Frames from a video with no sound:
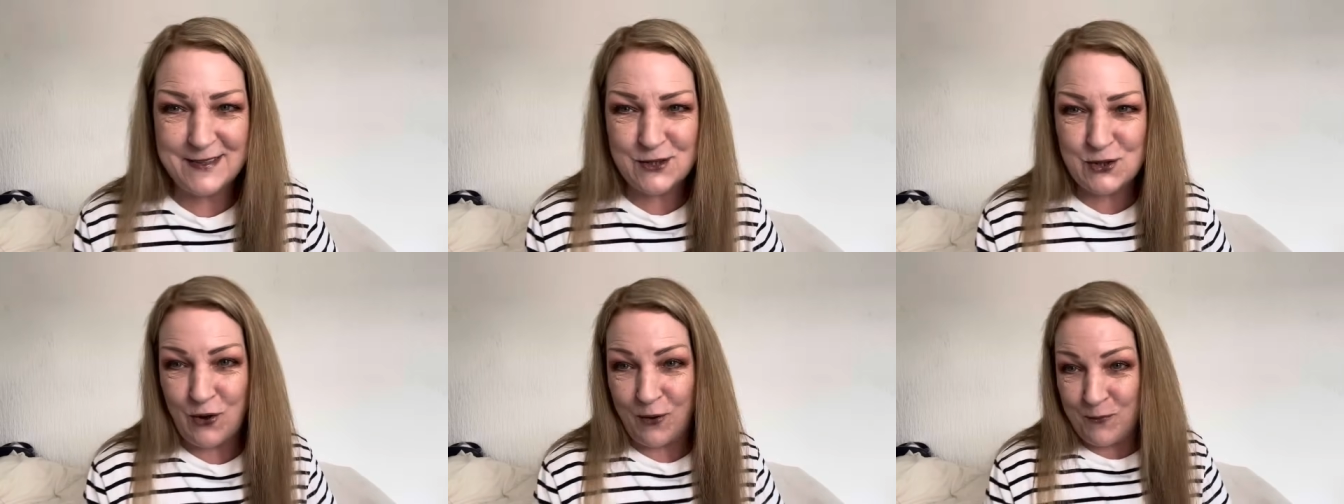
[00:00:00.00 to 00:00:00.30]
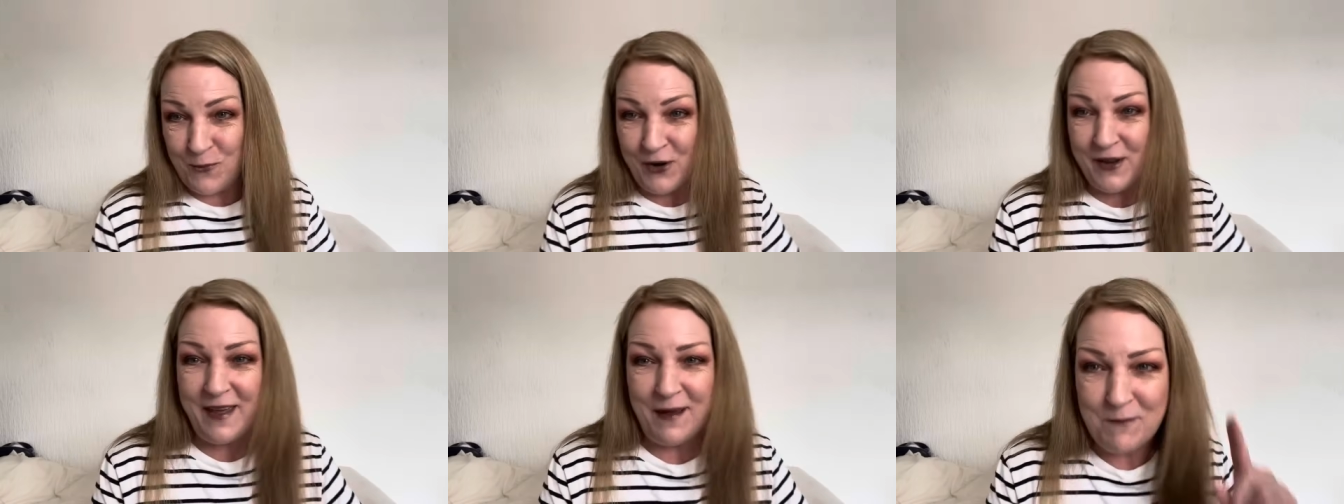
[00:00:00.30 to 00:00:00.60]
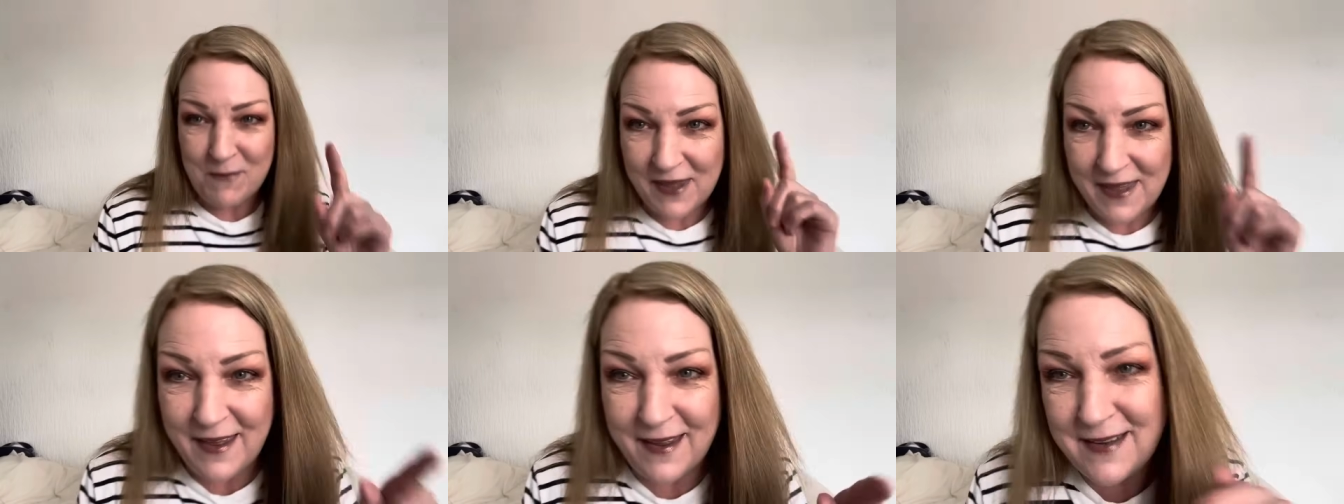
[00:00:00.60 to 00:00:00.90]
So I'm going to get
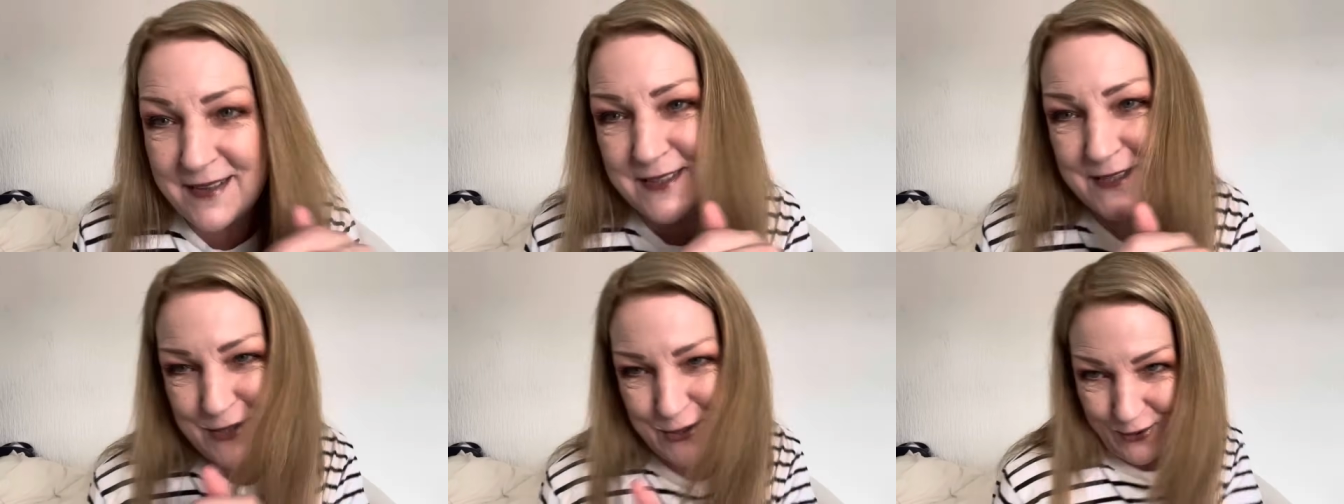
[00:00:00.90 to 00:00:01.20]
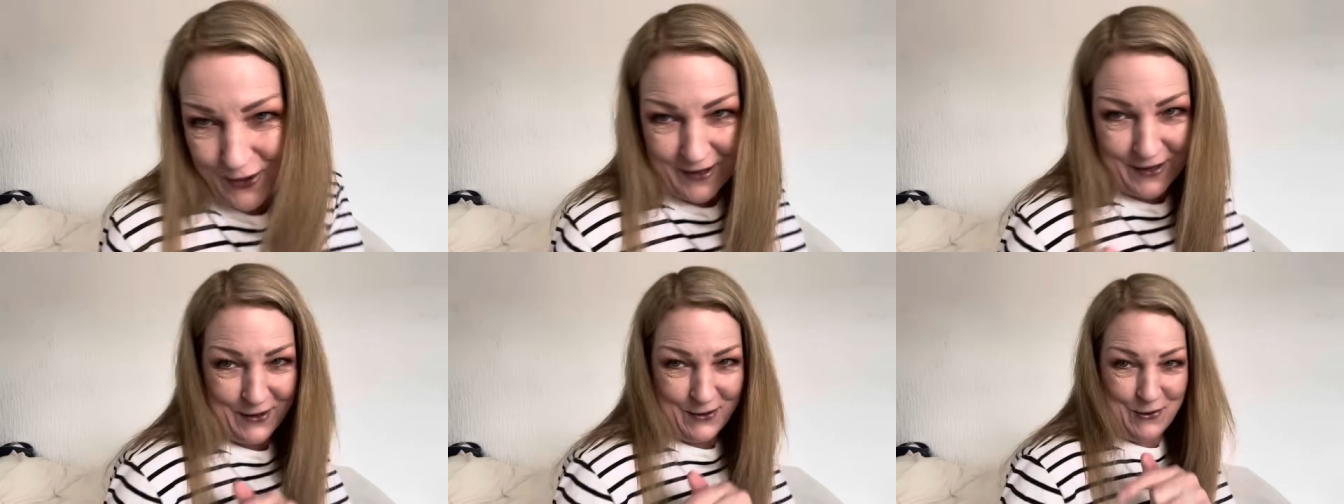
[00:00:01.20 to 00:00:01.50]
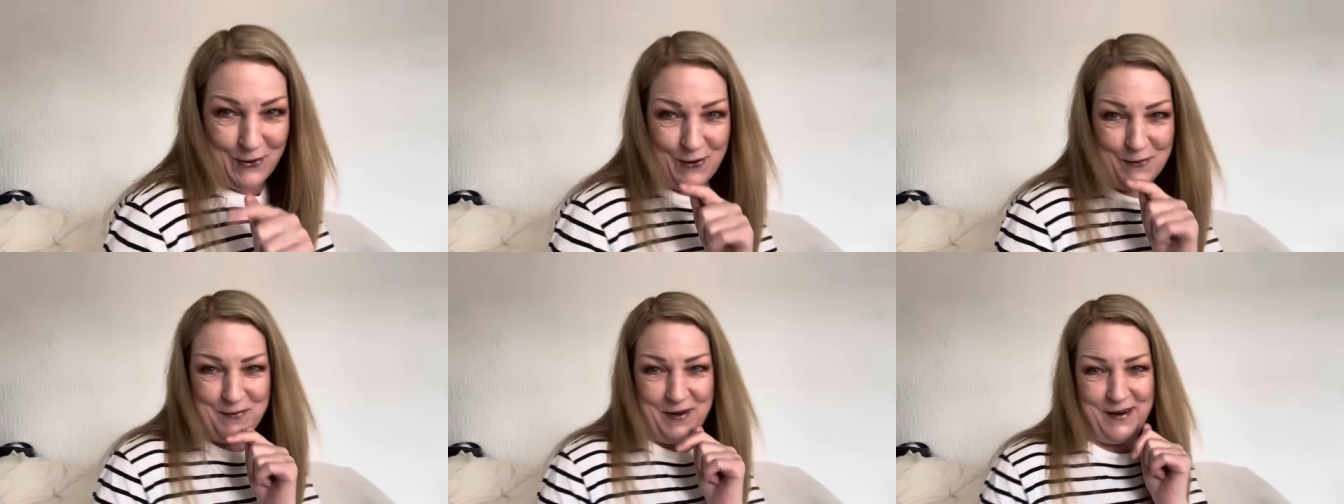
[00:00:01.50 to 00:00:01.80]
my gigs so I can
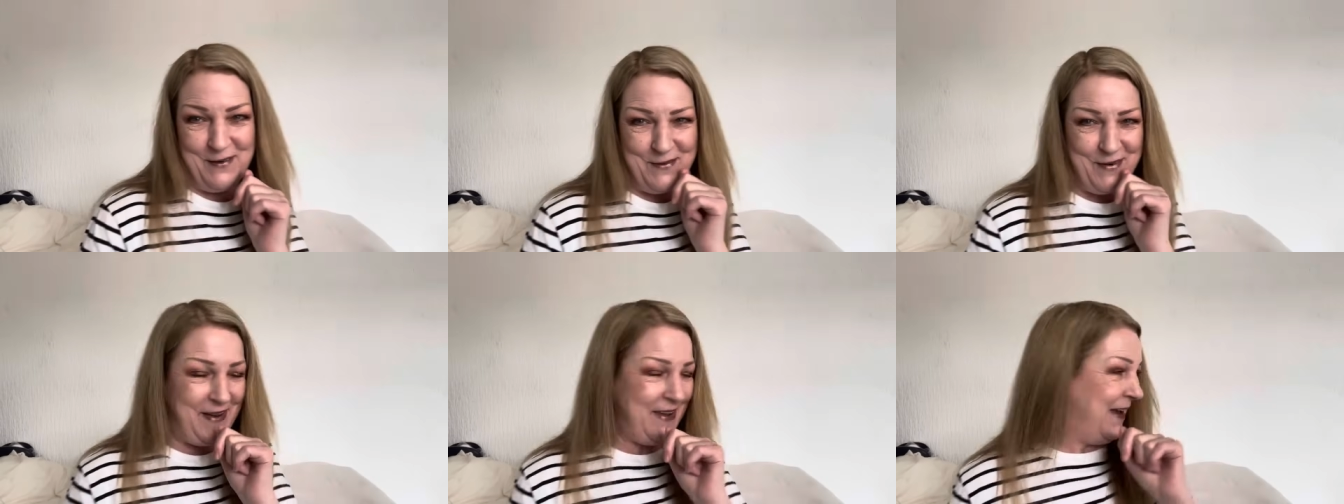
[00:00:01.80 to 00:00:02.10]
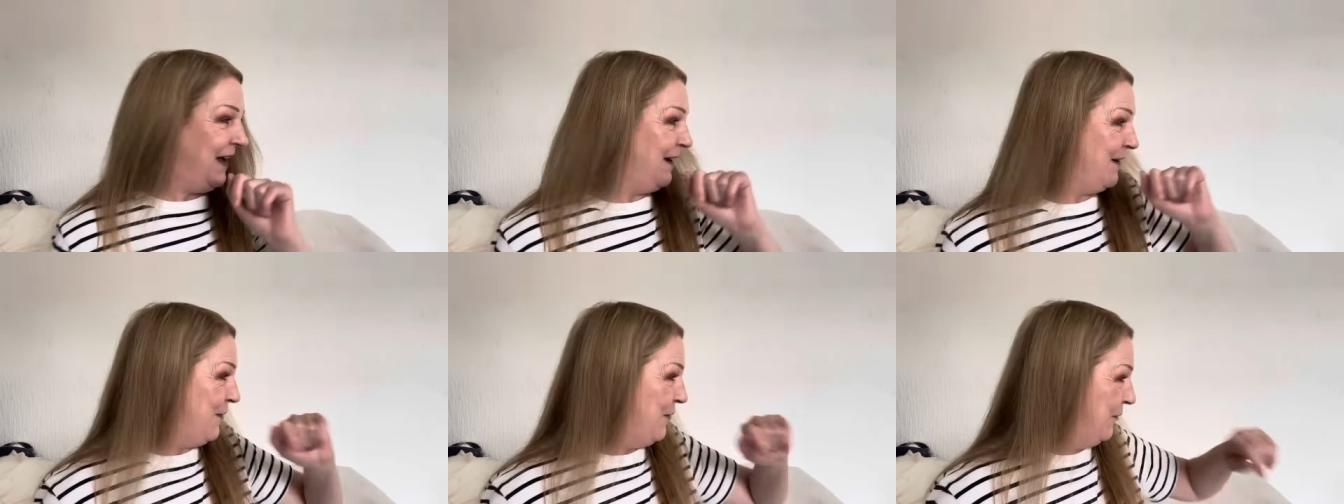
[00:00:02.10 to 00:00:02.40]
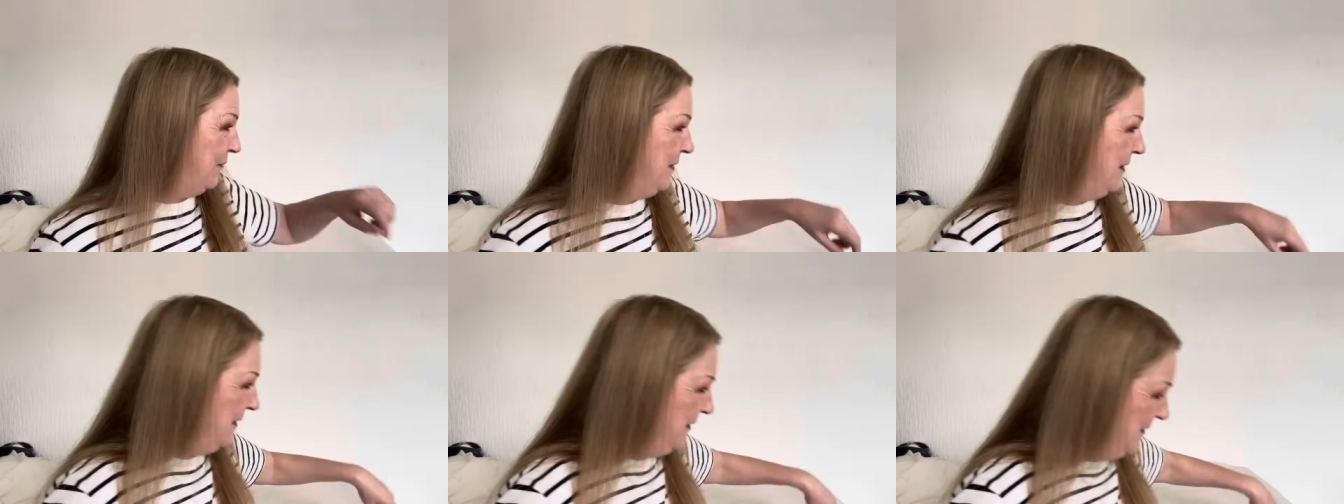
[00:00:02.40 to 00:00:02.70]
open it with you, hang on.